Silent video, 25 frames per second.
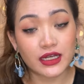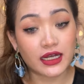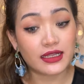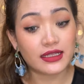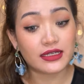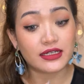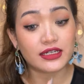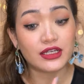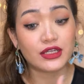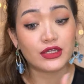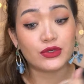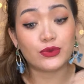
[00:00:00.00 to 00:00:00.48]

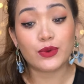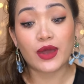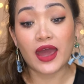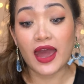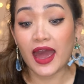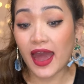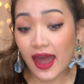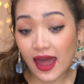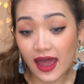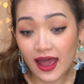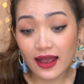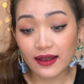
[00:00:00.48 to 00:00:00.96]
color you
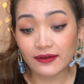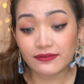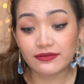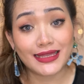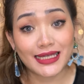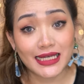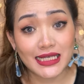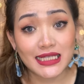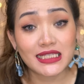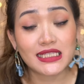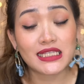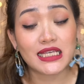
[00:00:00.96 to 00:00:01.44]
have,
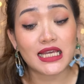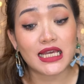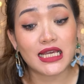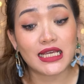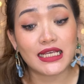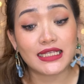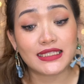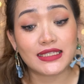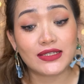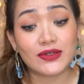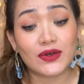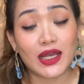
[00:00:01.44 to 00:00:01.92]
this
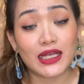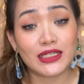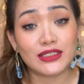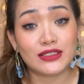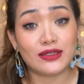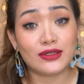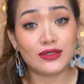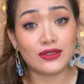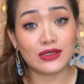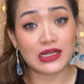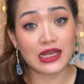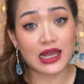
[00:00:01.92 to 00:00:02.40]
is going to
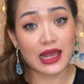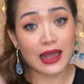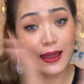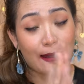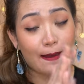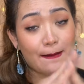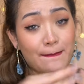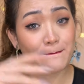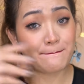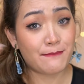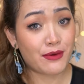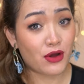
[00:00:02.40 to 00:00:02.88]
look
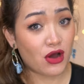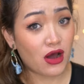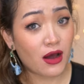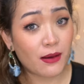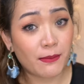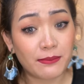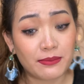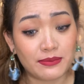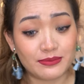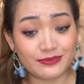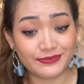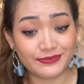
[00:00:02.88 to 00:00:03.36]
bomb.